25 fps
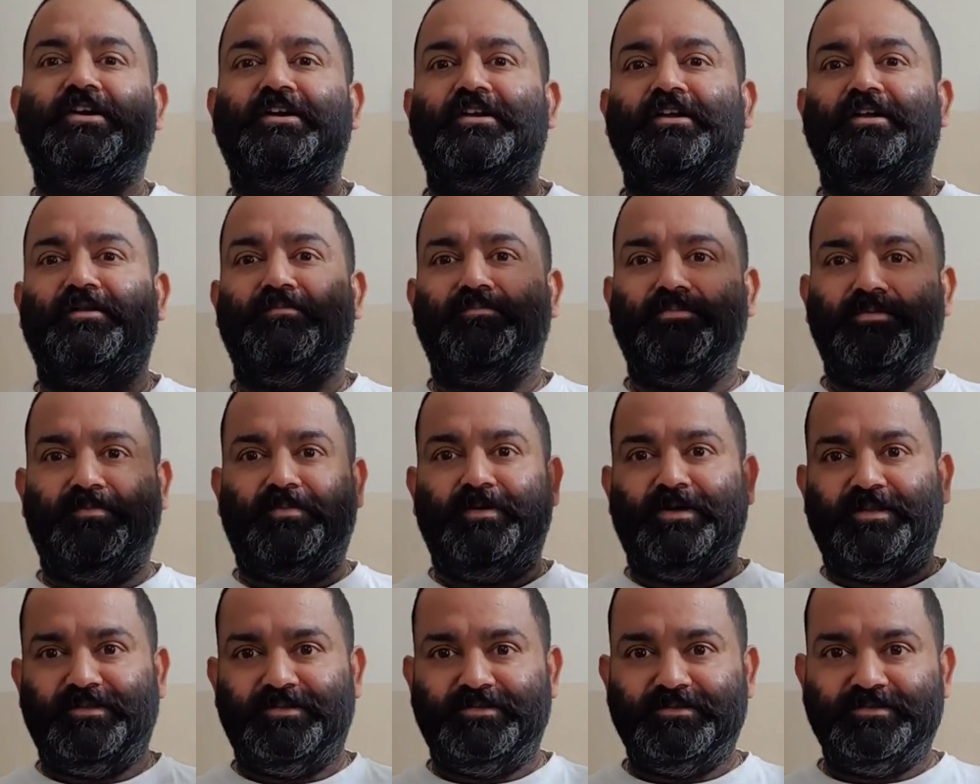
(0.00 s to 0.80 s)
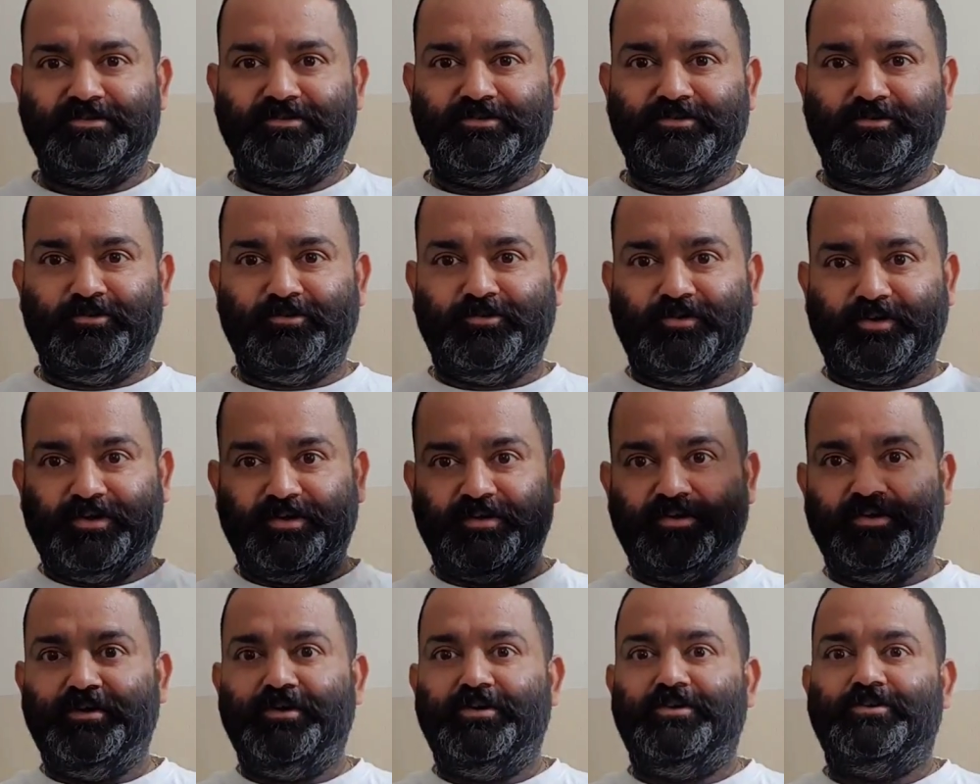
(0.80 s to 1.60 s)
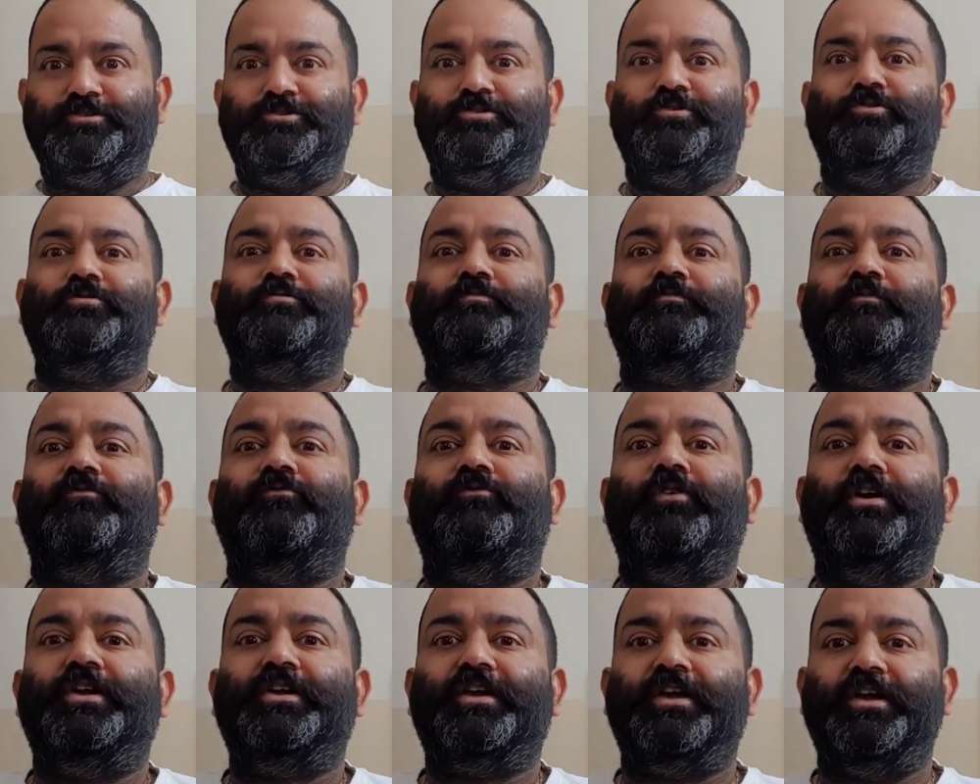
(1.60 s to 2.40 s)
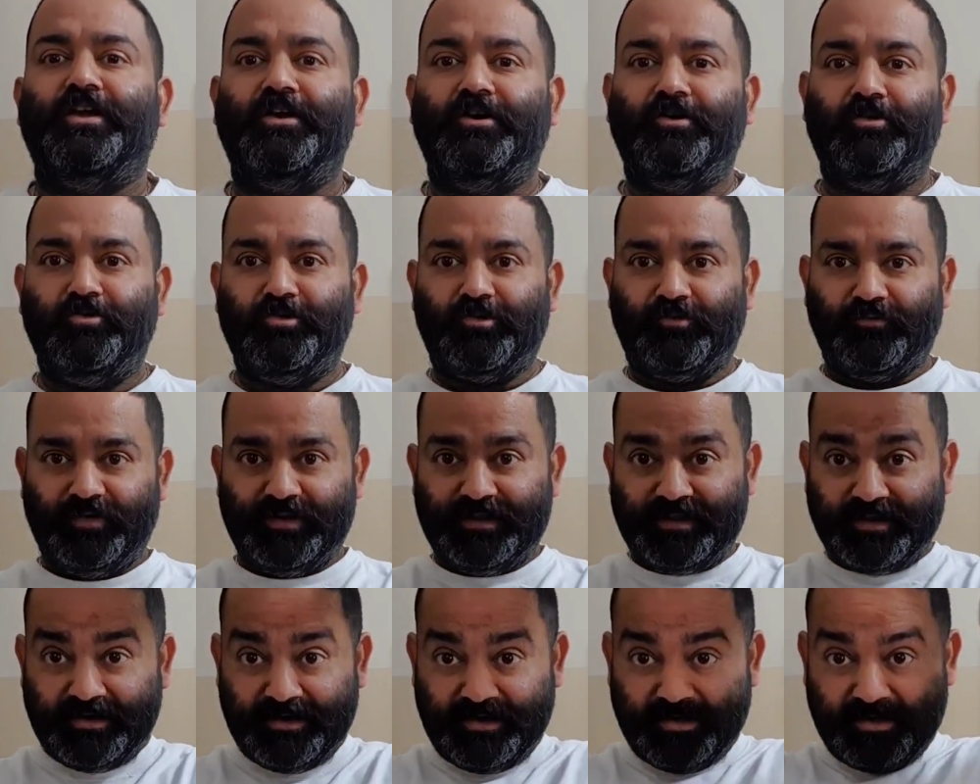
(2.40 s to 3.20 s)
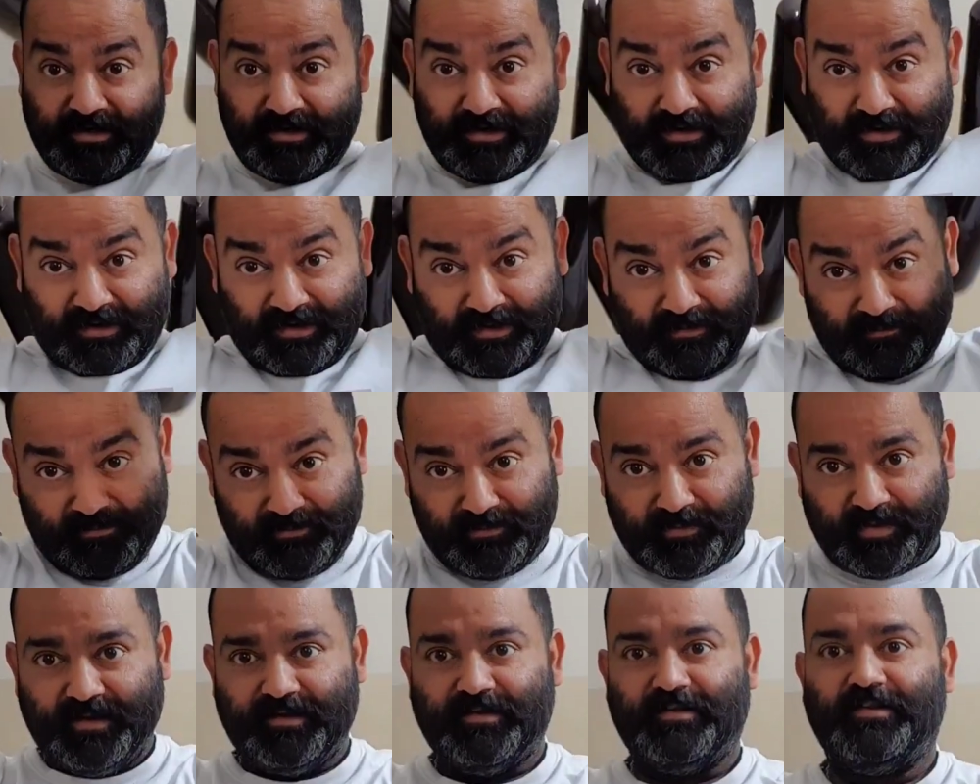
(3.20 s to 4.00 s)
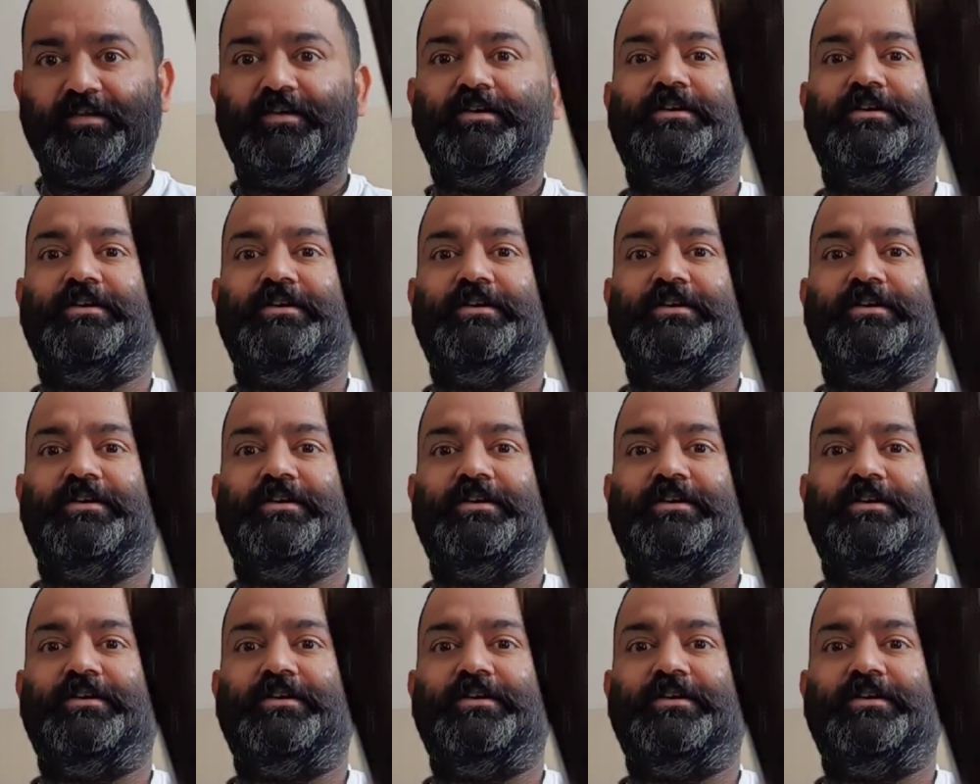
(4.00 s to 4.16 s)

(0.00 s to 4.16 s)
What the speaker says: club bells. Okay, so working out with Indian club bell